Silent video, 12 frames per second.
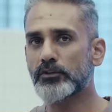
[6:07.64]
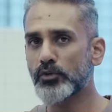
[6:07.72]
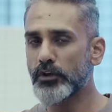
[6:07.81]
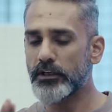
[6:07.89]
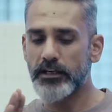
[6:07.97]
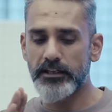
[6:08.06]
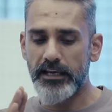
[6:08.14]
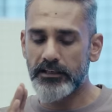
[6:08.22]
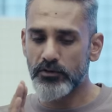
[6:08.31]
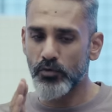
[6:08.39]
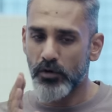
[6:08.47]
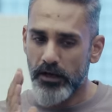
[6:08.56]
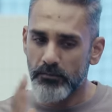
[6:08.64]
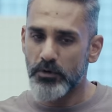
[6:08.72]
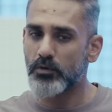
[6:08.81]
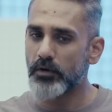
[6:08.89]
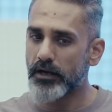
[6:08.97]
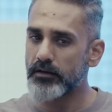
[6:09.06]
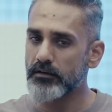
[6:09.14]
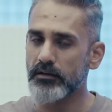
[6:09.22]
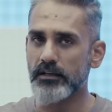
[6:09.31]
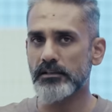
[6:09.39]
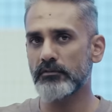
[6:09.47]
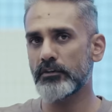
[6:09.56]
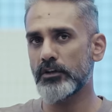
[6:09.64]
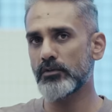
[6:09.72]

so it, it, you are able to ride it aggressively,